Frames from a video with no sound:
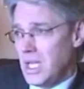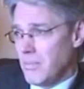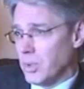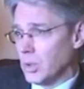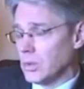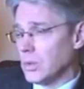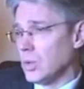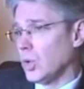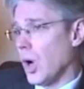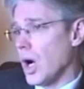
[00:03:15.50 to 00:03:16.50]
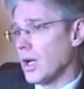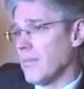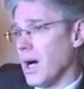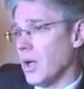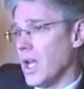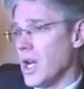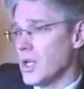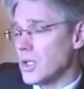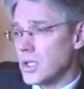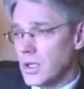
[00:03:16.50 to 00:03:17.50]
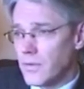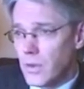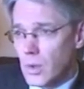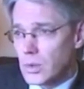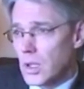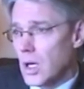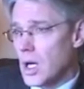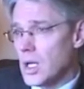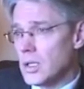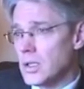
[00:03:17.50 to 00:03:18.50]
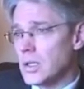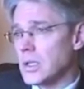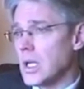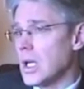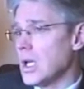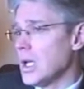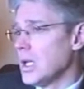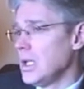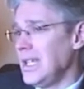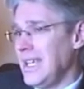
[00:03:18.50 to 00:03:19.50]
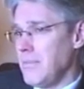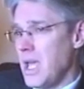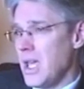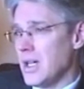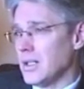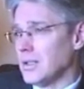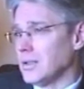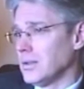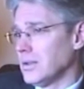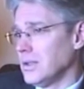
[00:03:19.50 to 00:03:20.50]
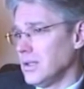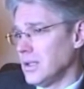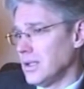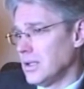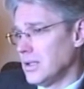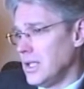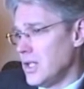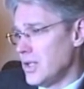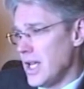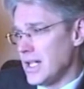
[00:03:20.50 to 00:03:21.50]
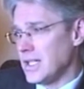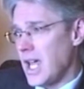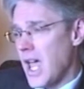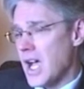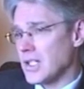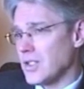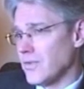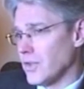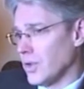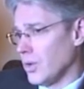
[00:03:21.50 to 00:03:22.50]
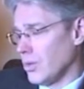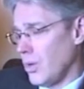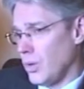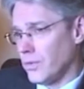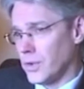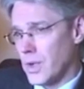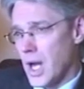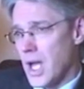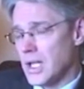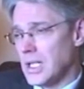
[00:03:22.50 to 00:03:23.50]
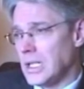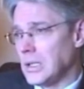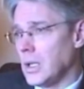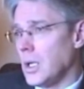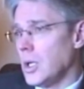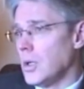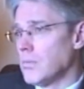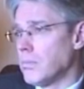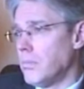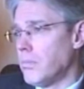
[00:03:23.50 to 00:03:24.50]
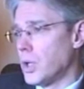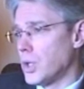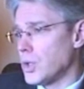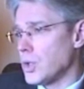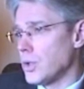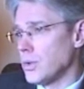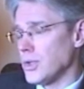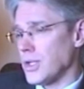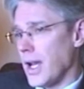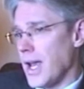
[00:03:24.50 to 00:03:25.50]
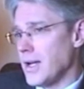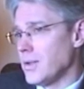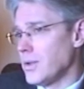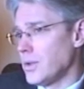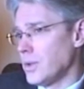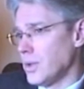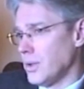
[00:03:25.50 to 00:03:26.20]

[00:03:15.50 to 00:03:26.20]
people talk about harassing phone calls, email, internet attacks of a whole variety, personal slander,